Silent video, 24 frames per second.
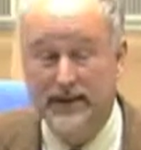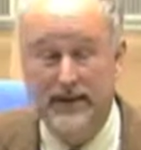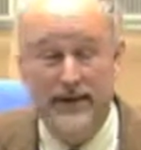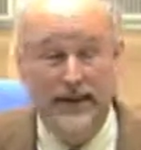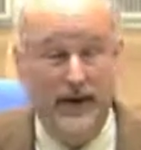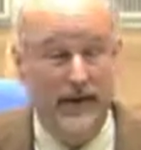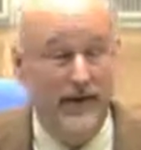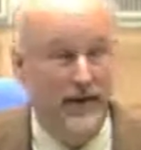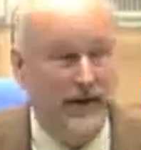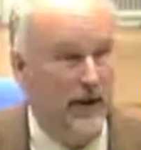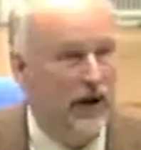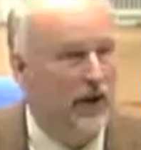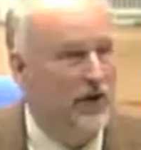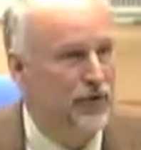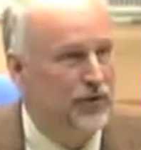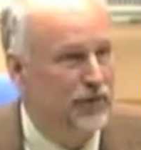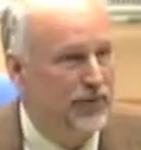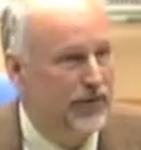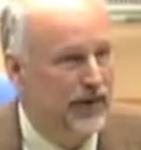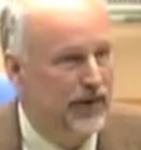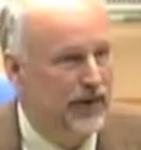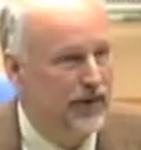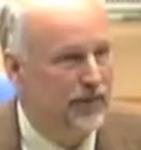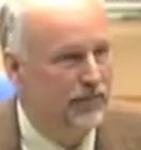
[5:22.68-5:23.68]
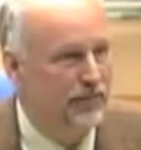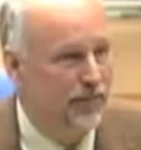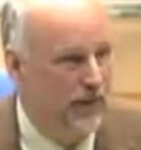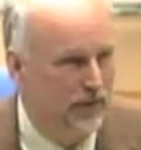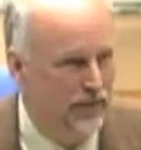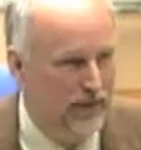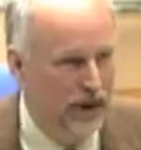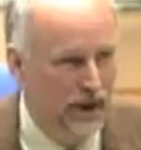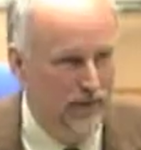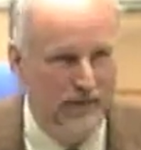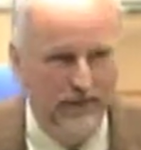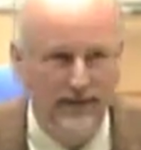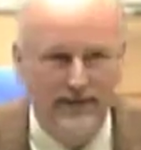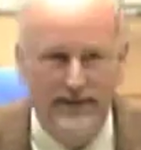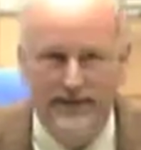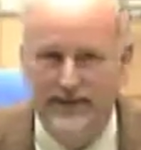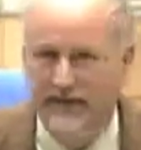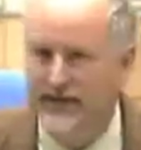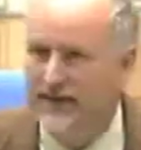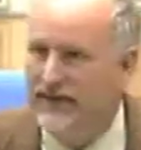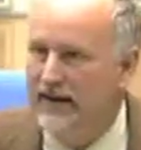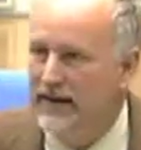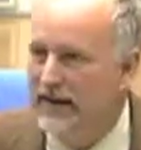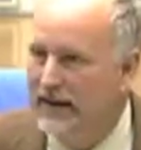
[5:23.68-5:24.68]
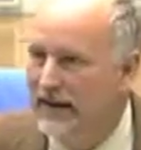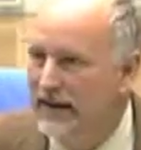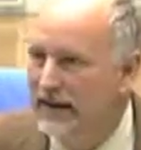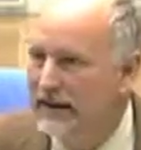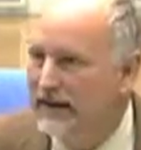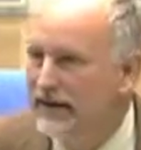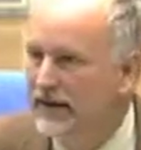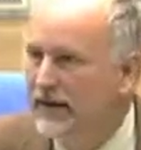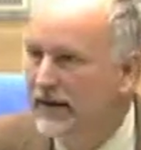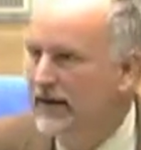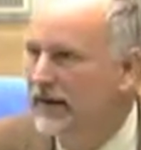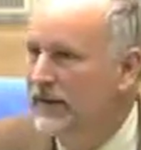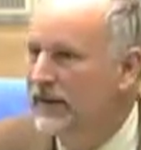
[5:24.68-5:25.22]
another country had a more rapid decline